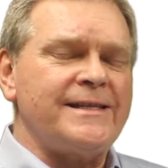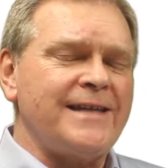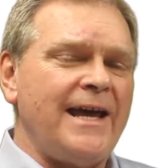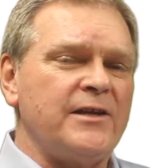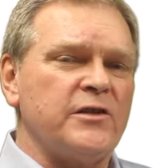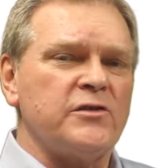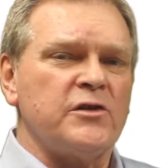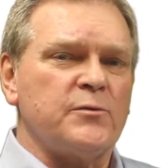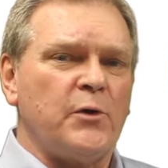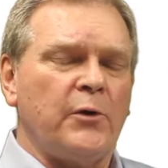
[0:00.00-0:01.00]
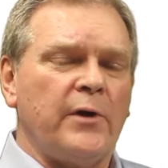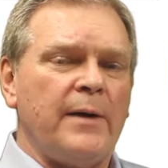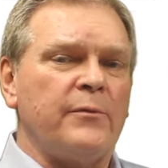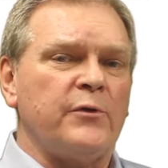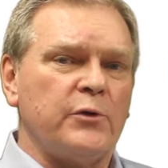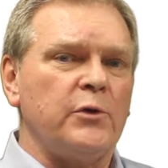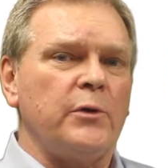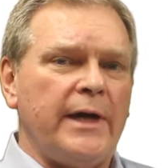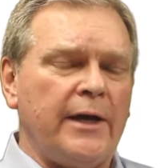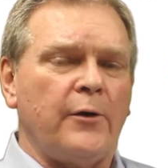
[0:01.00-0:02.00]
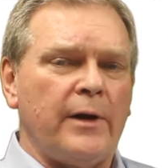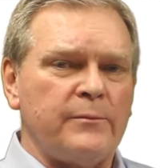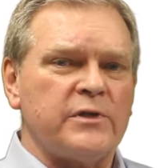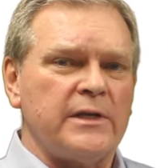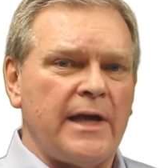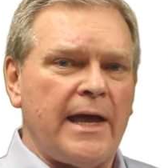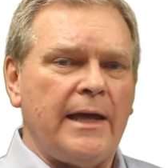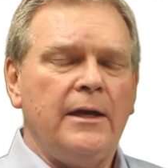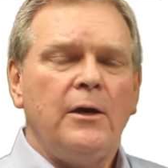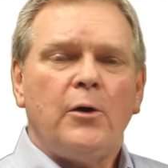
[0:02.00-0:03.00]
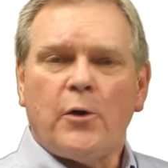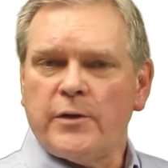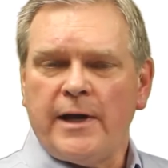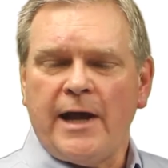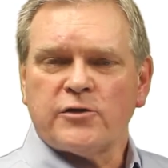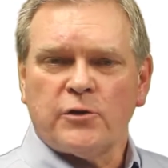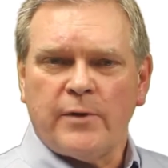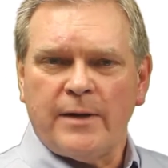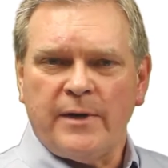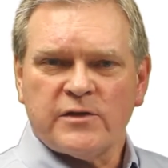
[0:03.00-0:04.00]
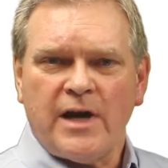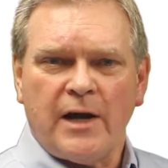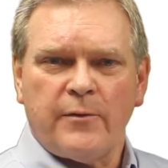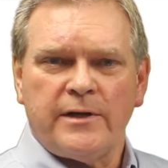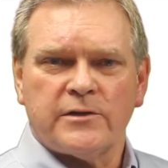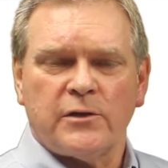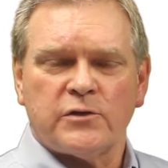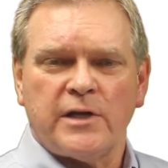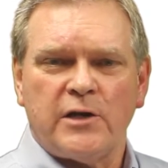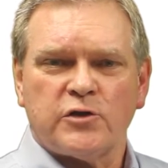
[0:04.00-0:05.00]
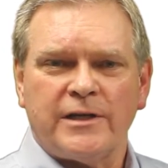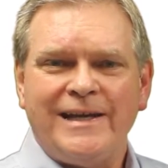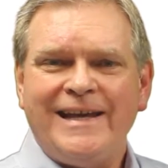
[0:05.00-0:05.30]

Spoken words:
the Design Assistance Program through NRMCA, or the National Ready Mix Concrete Association,